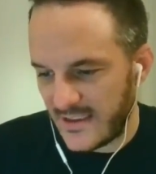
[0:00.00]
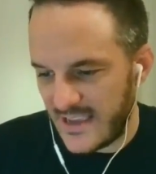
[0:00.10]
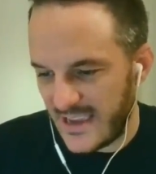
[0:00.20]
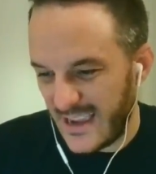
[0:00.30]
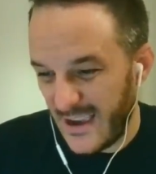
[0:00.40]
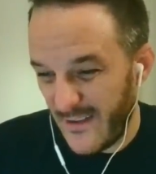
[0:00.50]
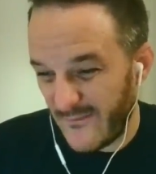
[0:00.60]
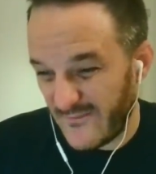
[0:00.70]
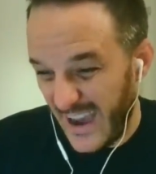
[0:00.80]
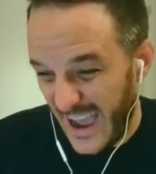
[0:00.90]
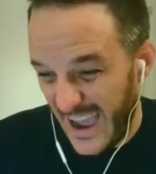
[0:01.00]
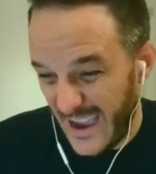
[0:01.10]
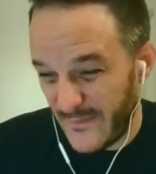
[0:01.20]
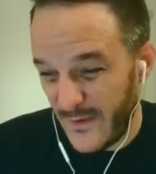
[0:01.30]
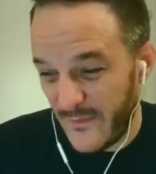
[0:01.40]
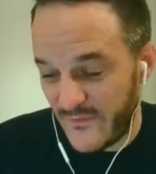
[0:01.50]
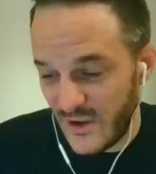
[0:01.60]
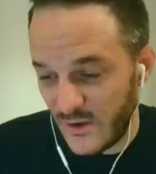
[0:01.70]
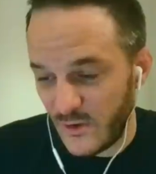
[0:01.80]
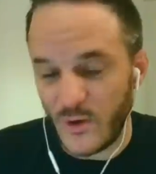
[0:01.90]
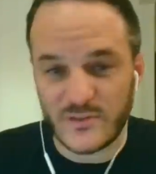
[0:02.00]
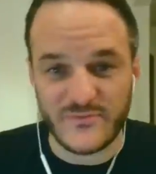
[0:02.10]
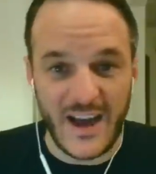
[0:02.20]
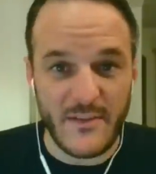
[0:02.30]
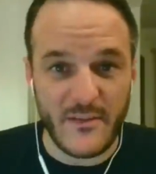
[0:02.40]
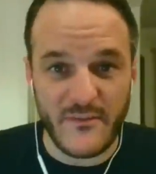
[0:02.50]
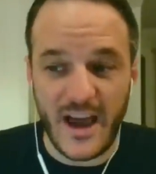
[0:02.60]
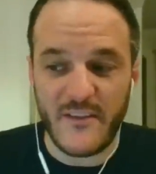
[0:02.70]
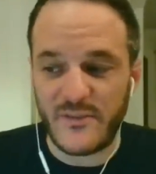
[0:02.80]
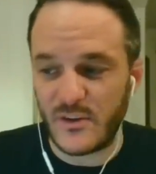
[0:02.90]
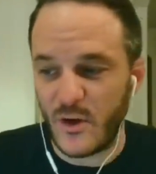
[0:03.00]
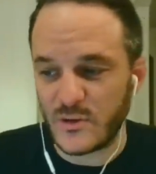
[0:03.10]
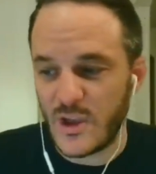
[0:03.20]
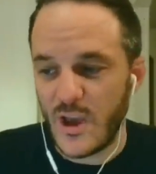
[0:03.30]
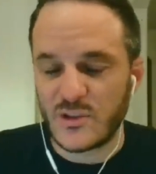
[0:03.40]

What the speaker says: Kicking 5 field goals, 5 of 5 field goals.